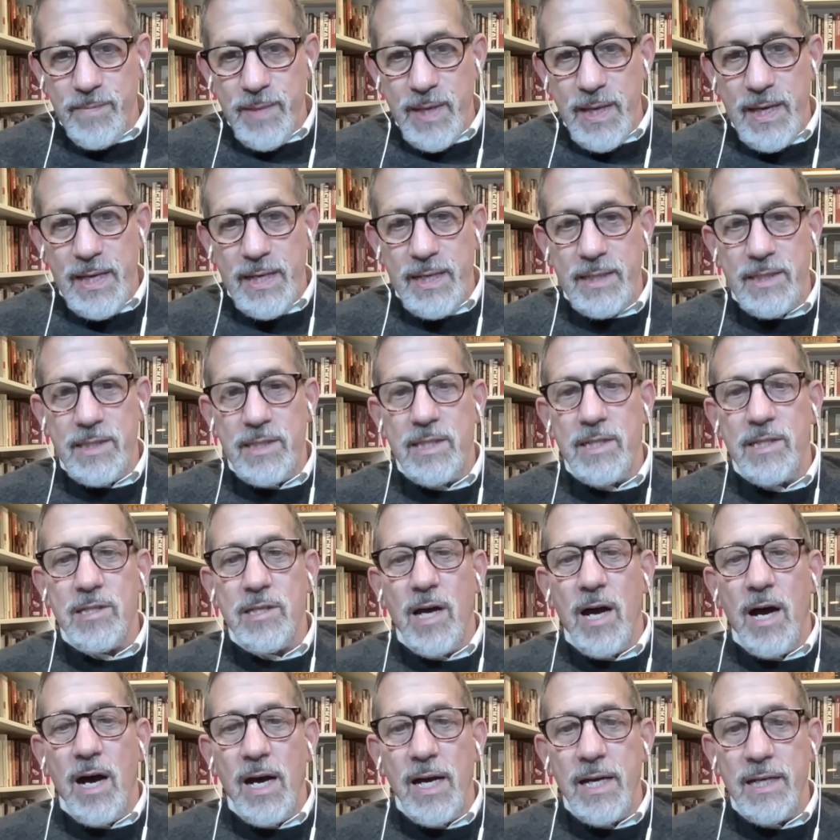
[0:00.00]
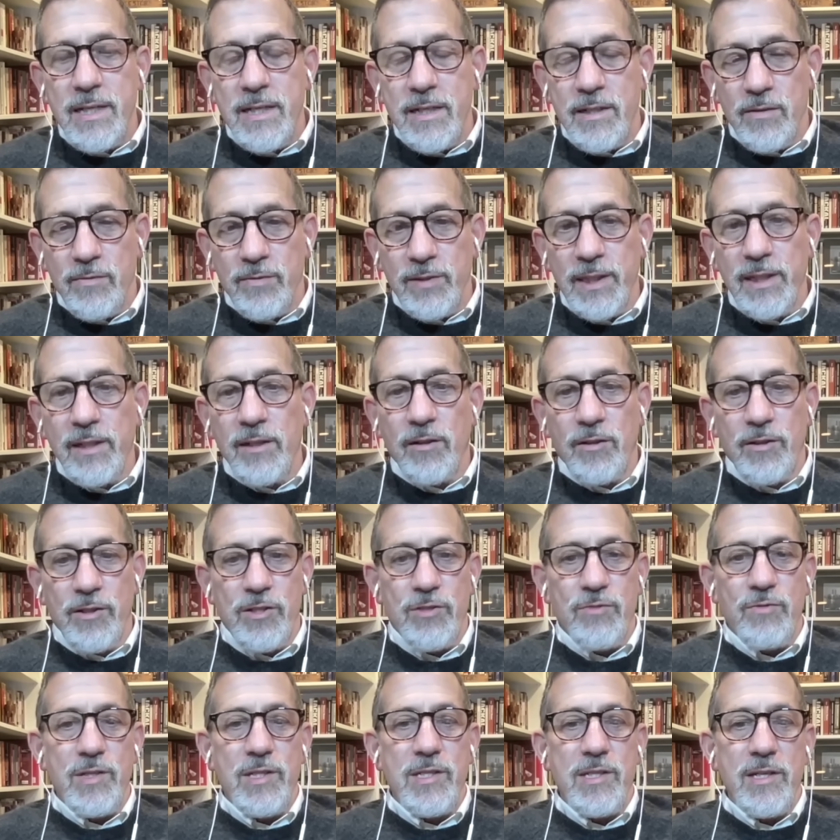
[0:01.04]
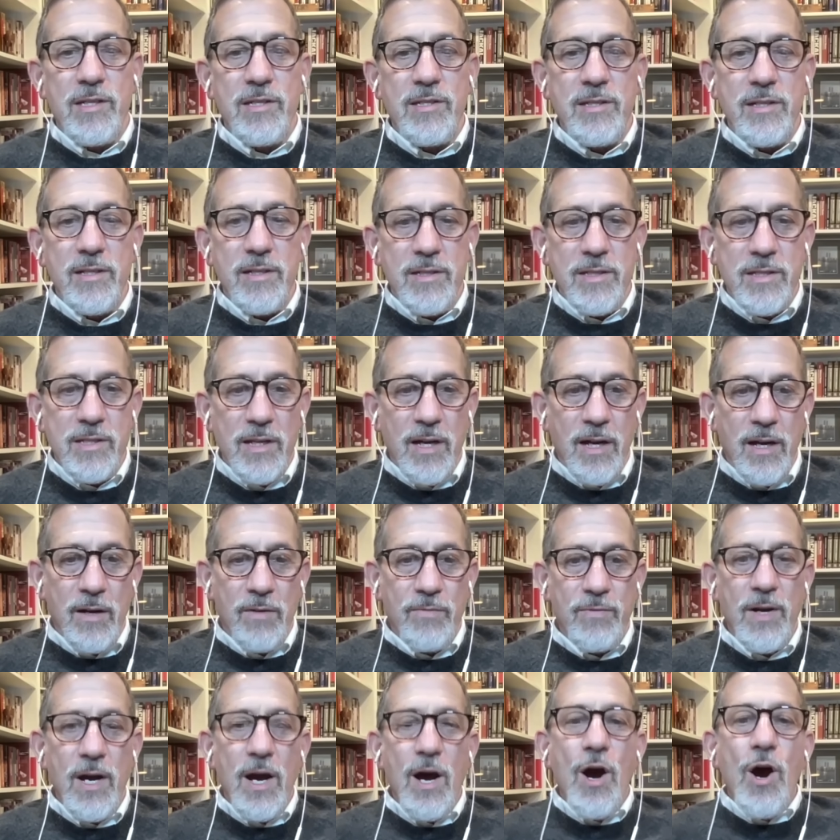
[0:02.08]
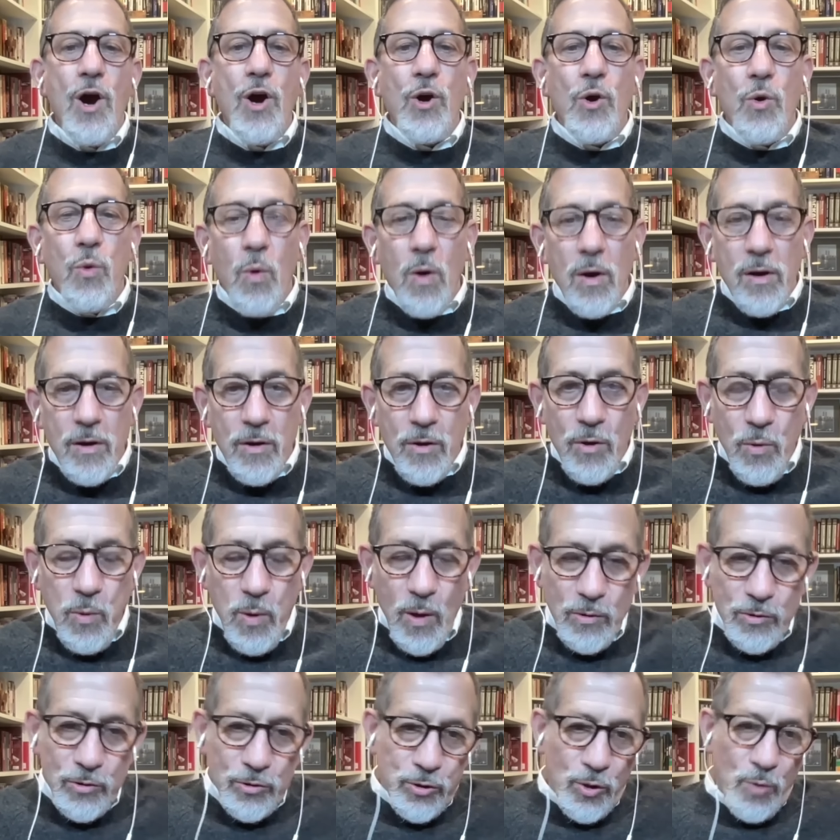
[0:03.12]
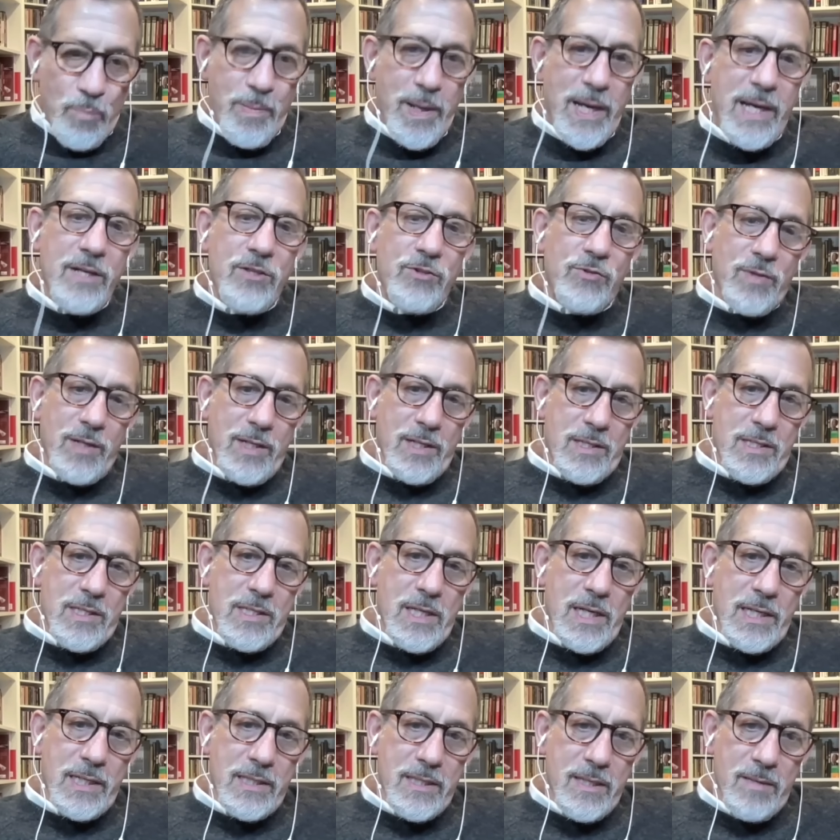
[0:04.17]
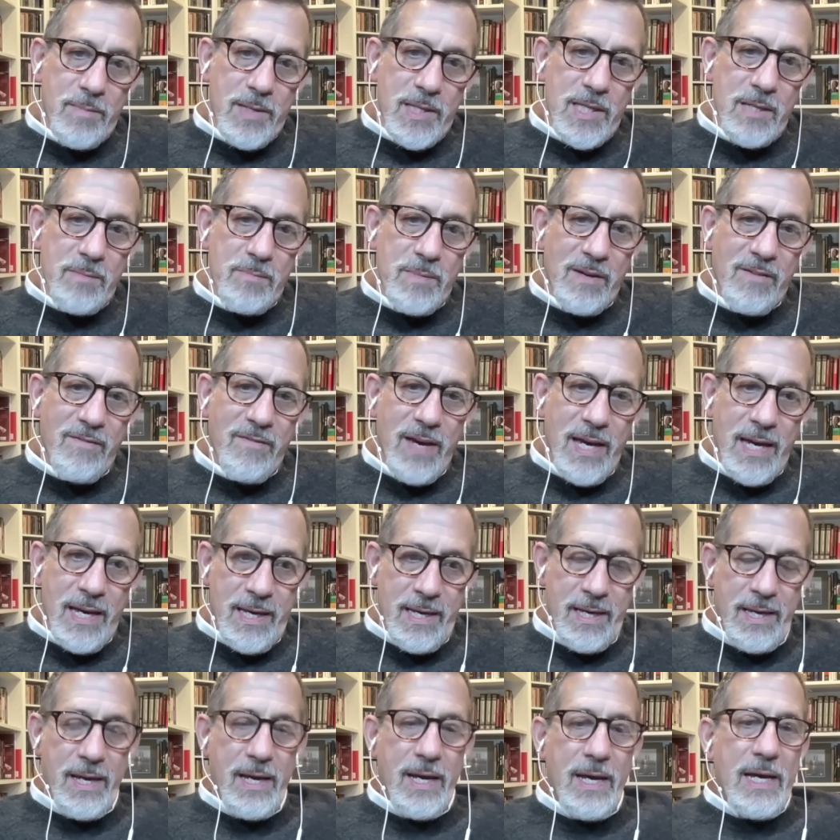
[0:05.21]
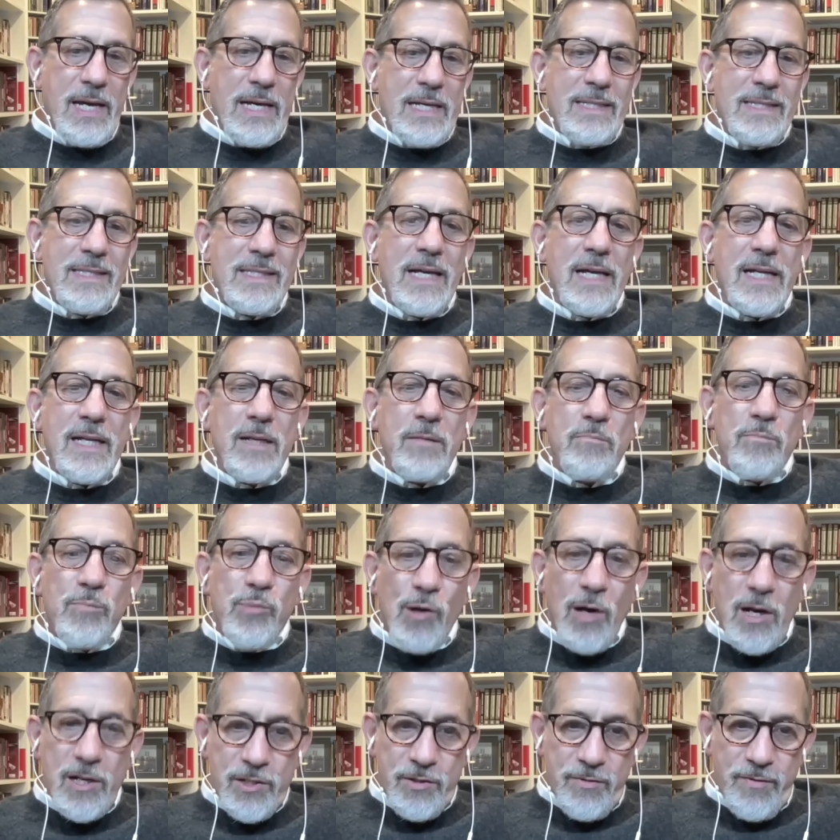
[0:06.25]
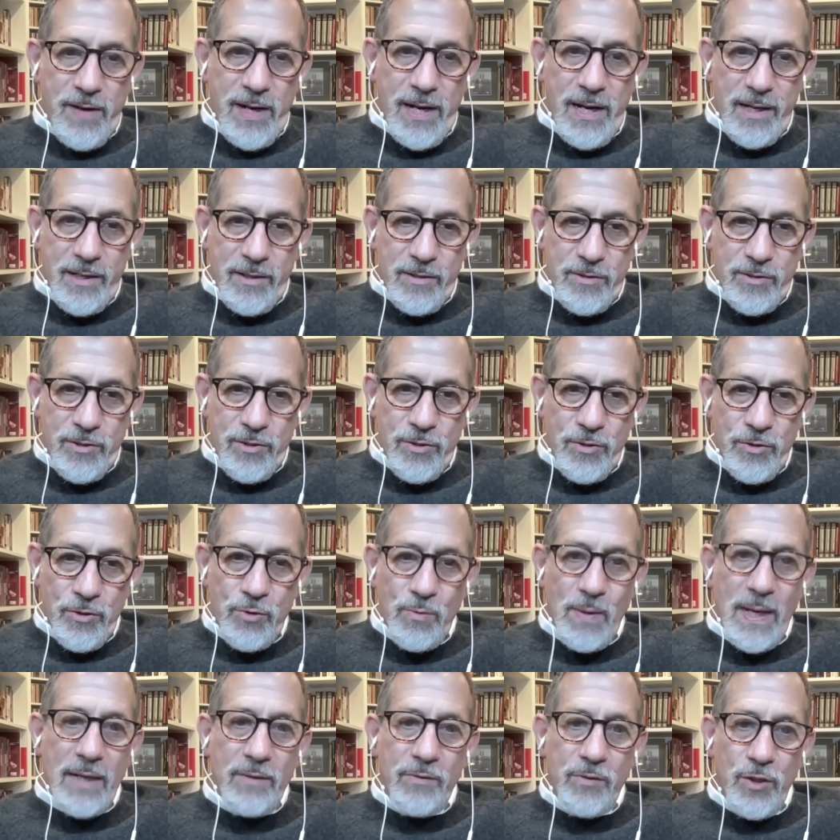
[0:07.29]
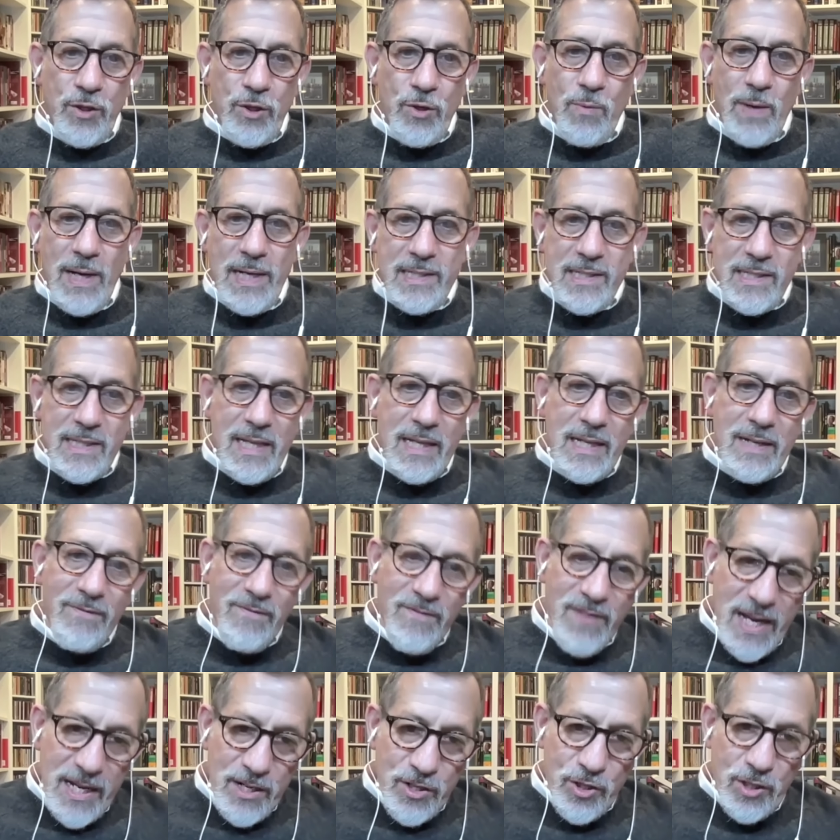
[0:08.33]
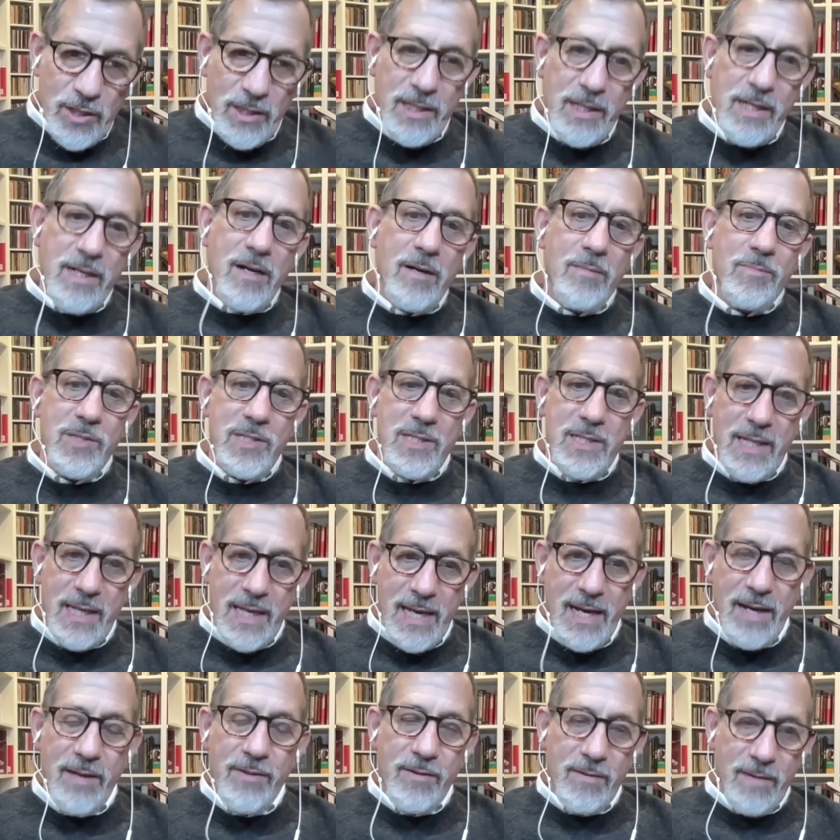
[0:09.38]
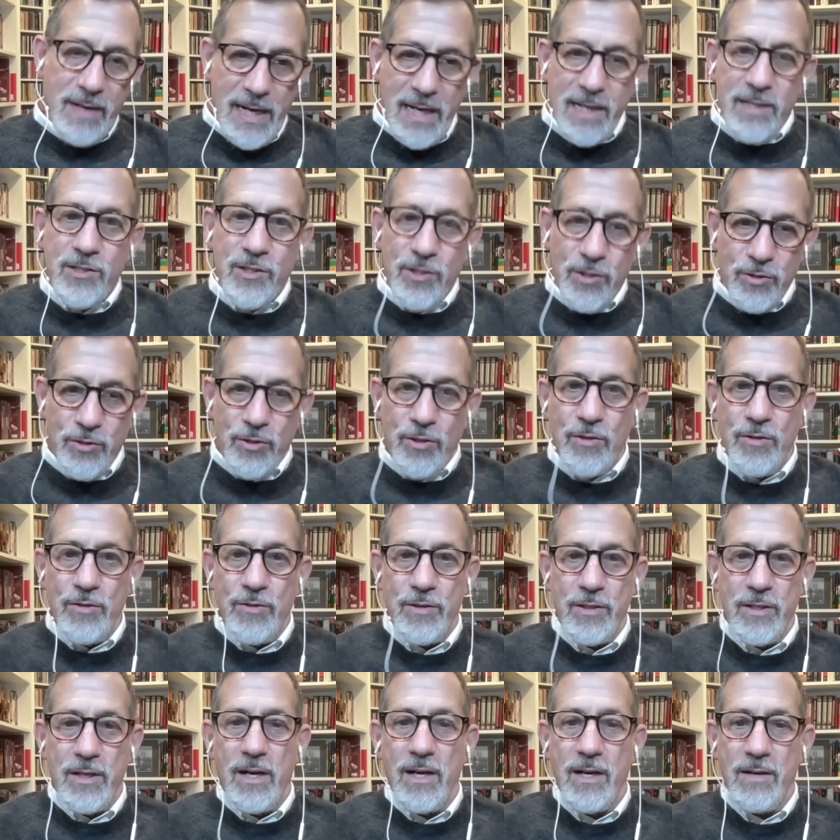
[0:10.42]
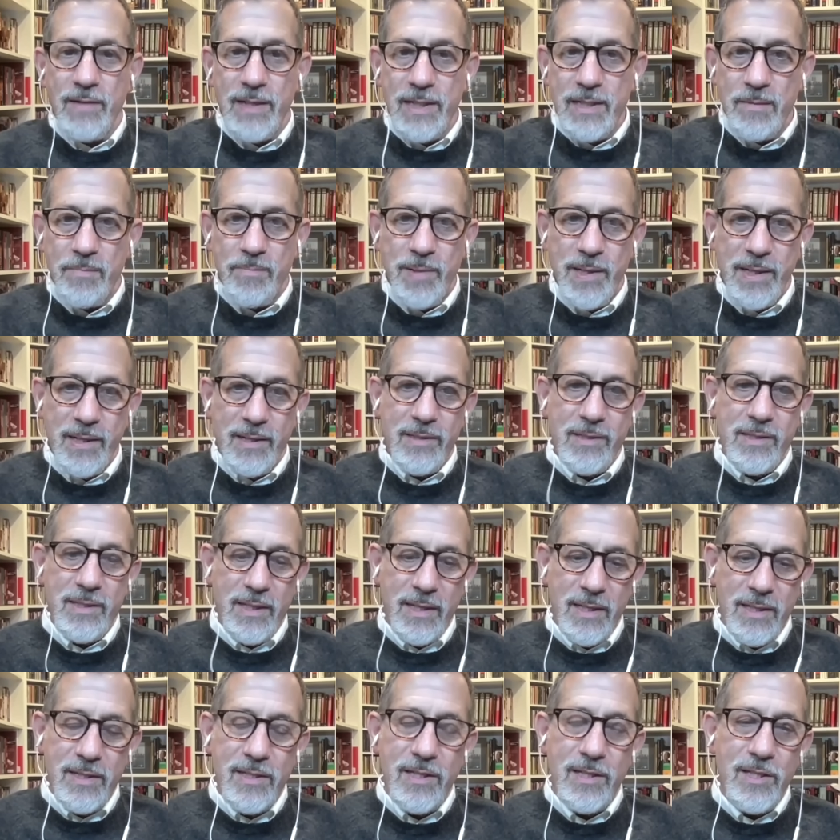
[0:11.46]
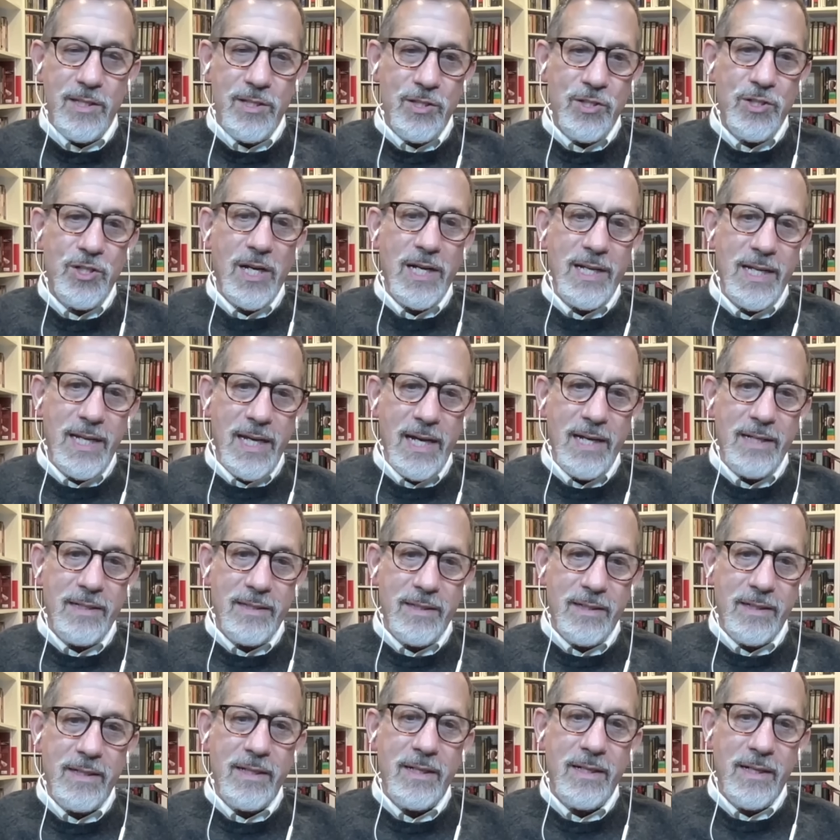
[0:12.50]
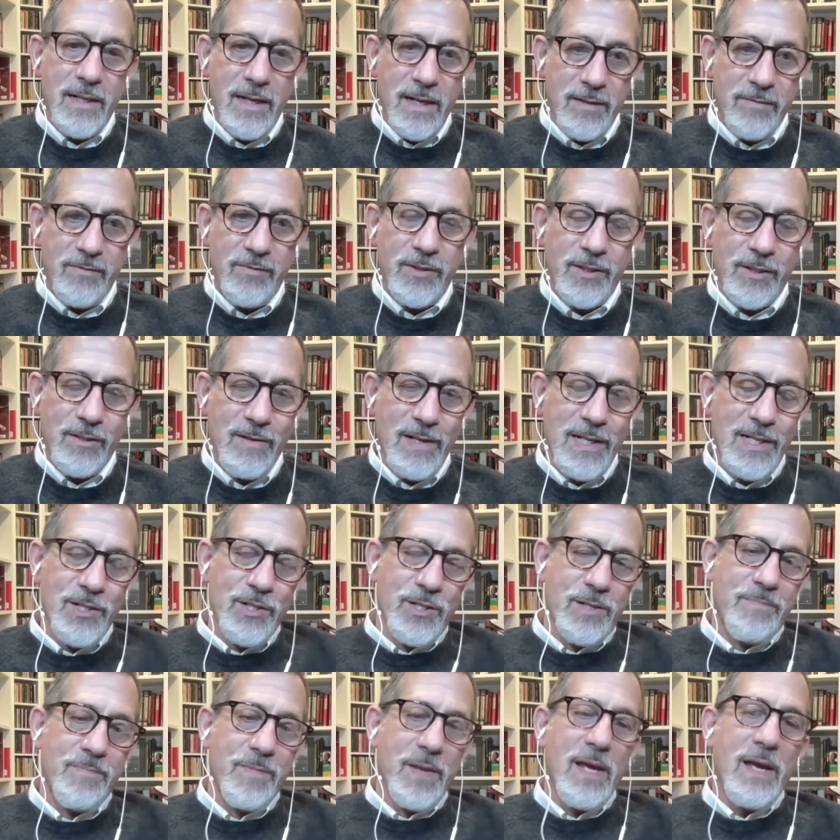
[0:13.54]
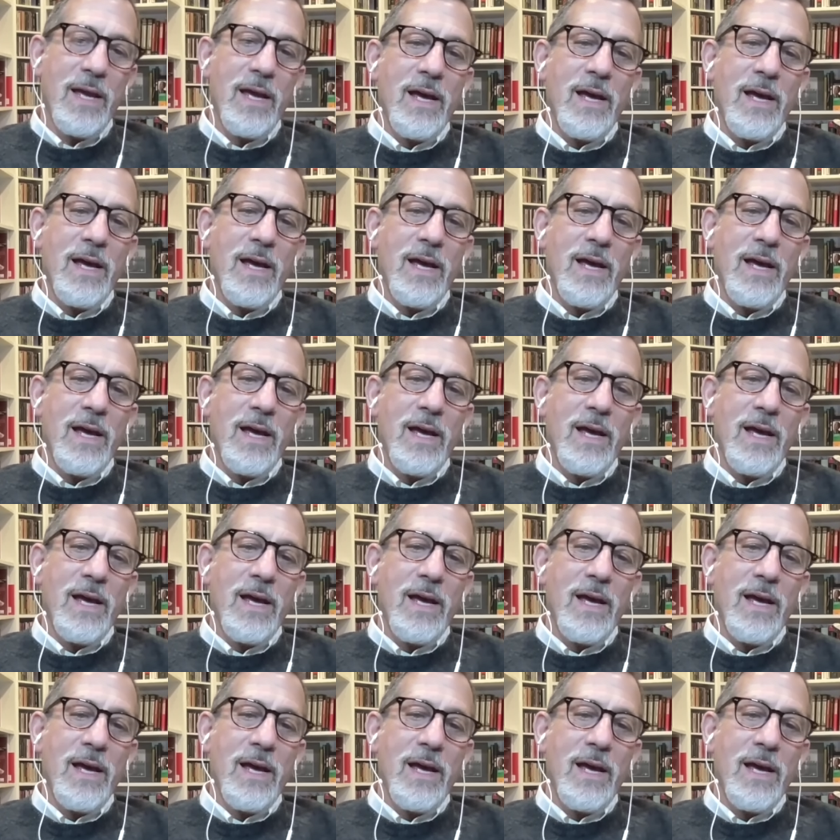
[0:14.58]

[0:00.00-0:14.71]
And it's this idea of leaderless resistance, of quote unquote true patriots like Timothy McVeigh setting brush fires throughout the U.S. that eventually comes together, as the Turner Diary depicts, into this gigantic conflagration.